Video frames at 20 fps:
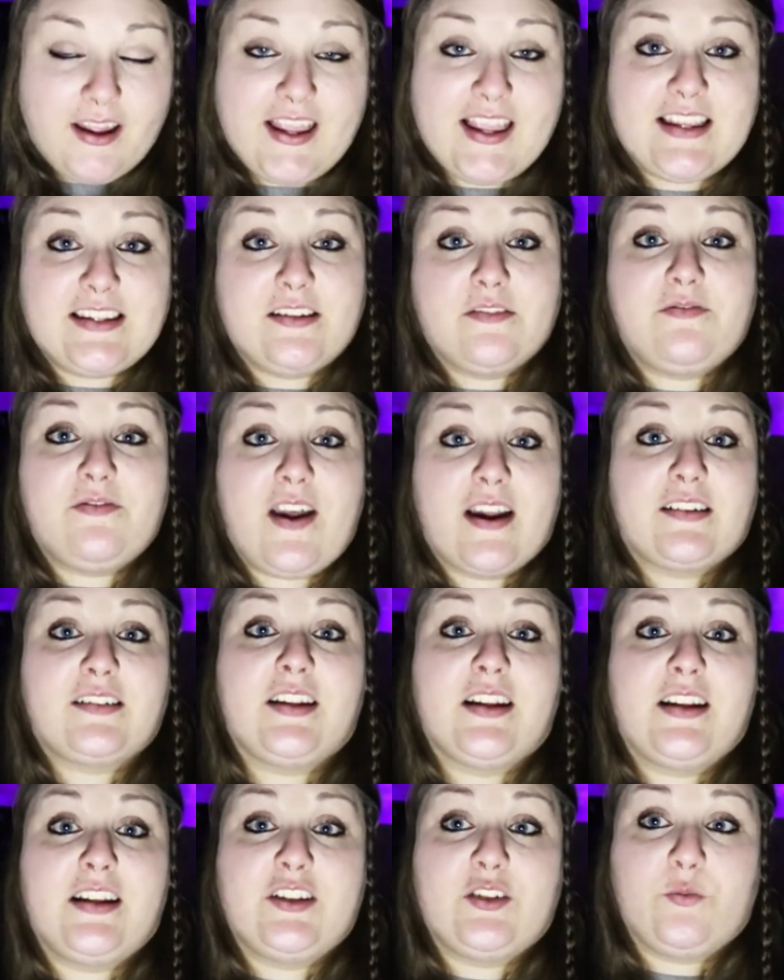is
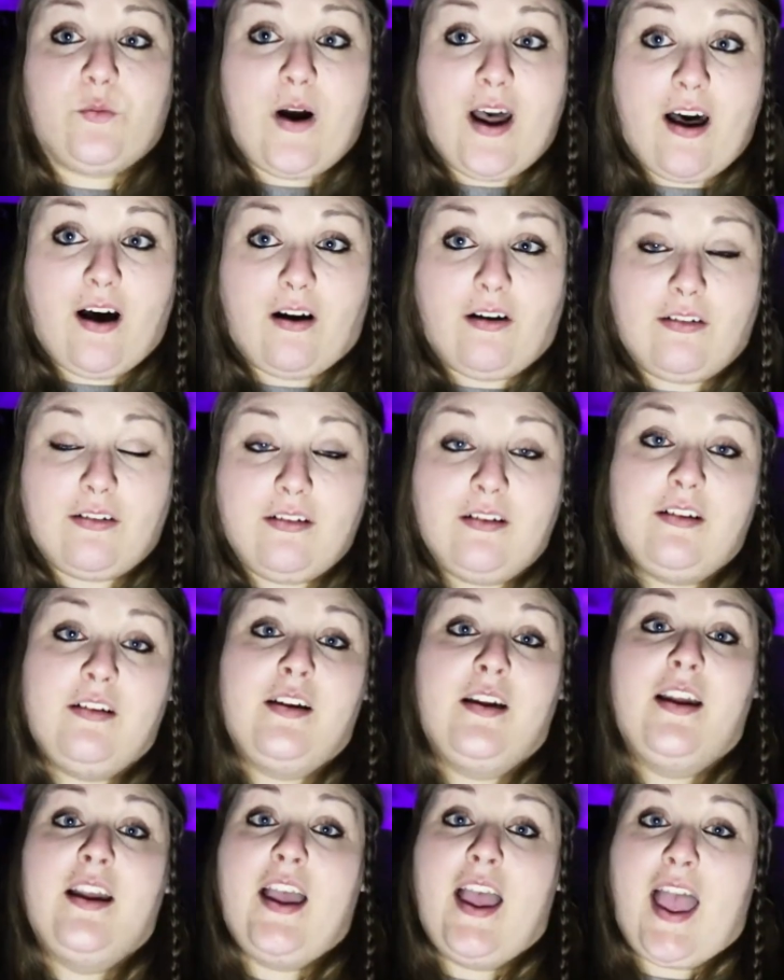affected as well,
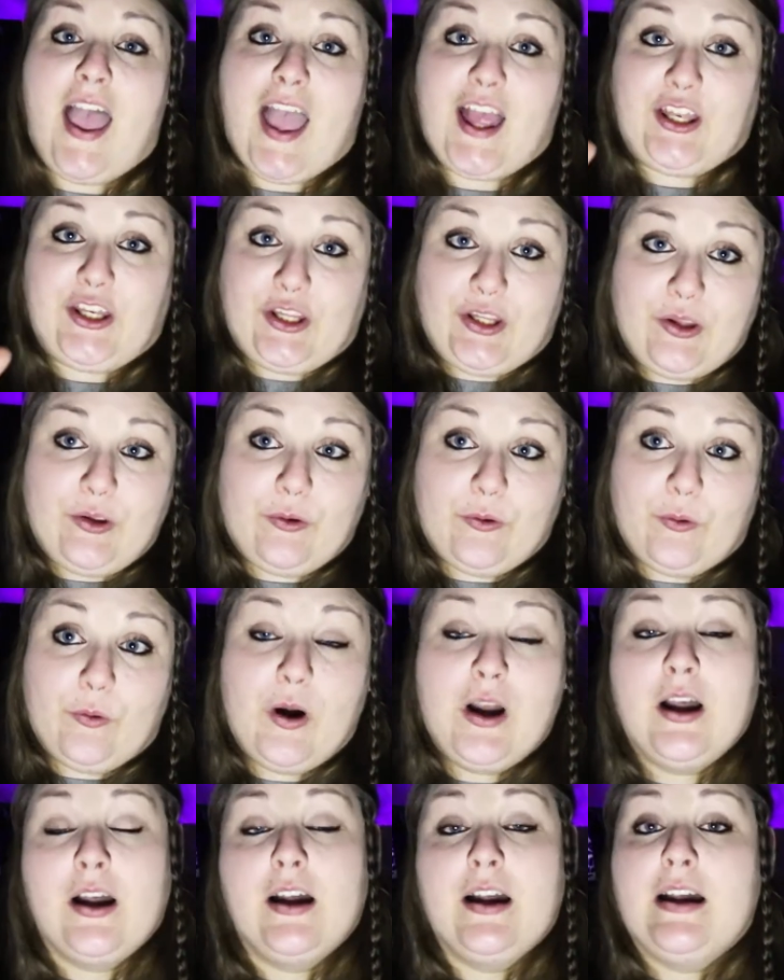and
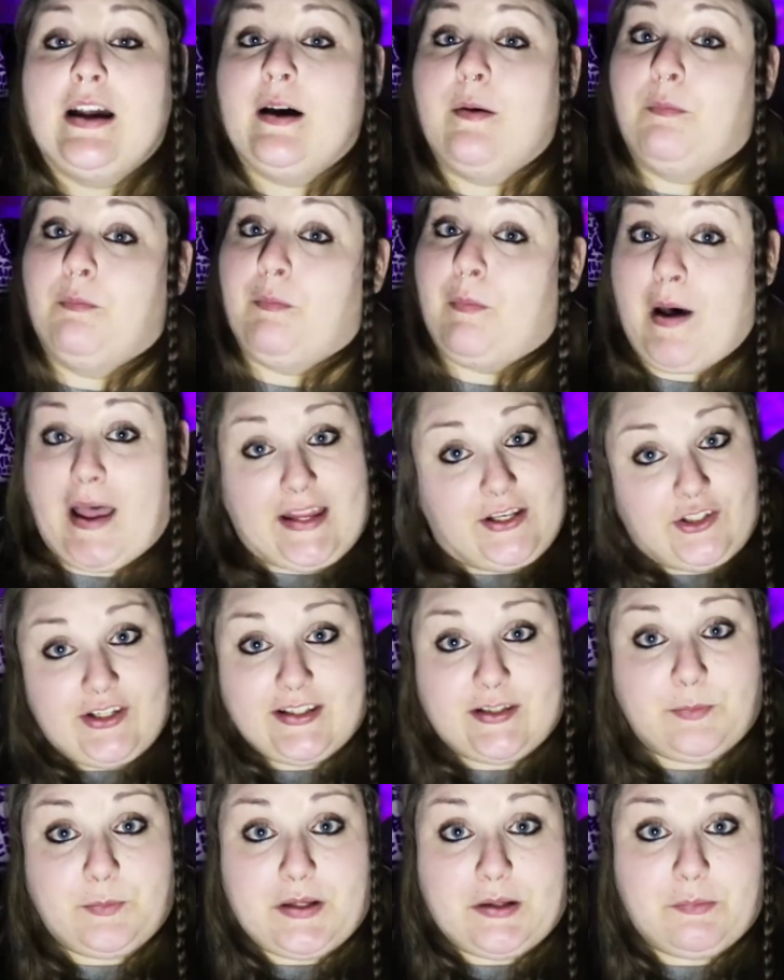you might
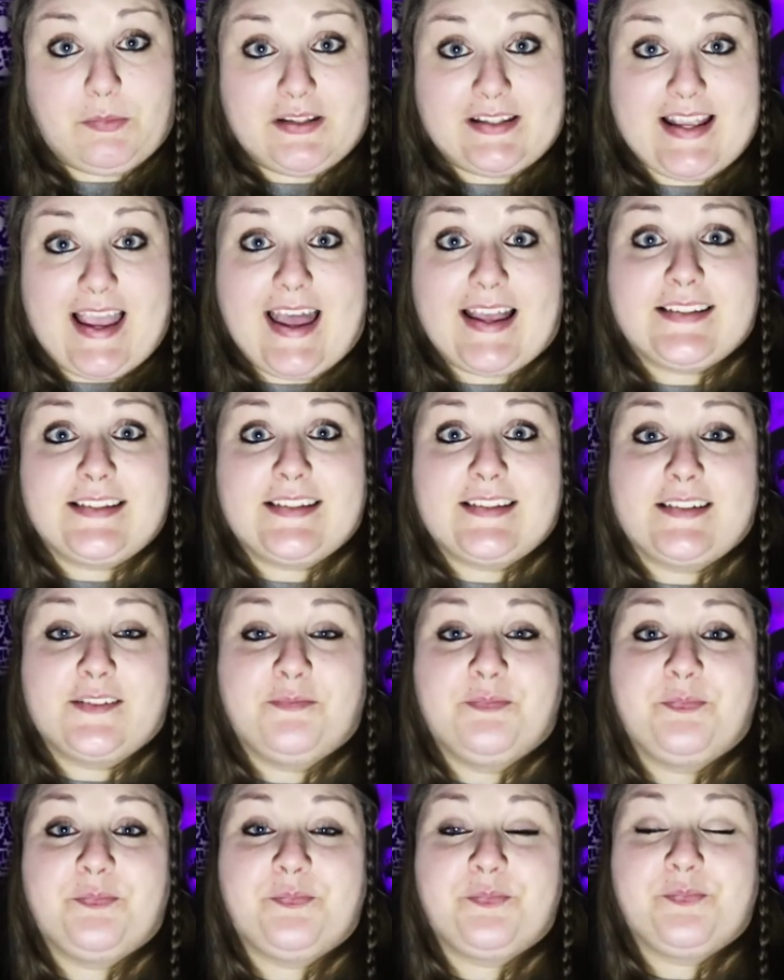just be possessed.
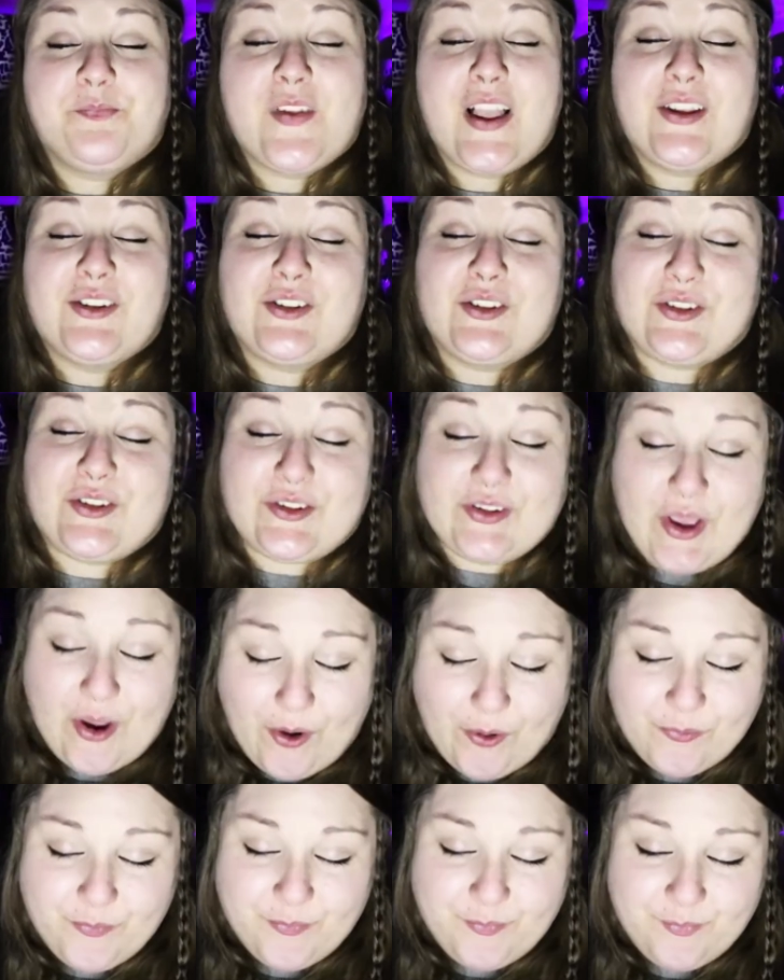
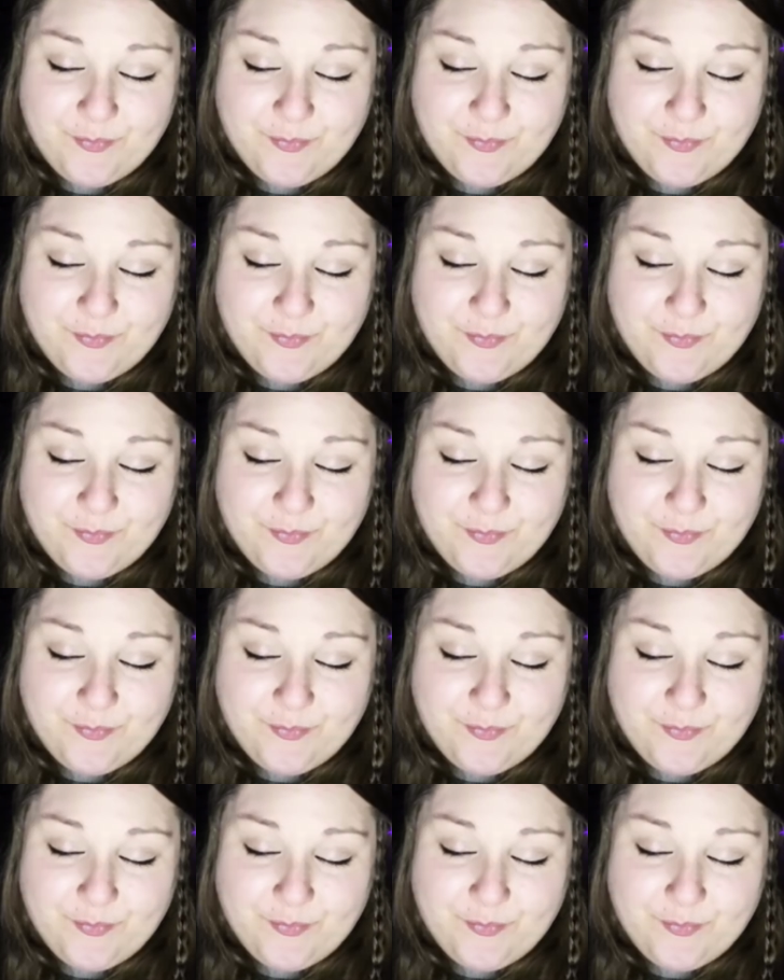So,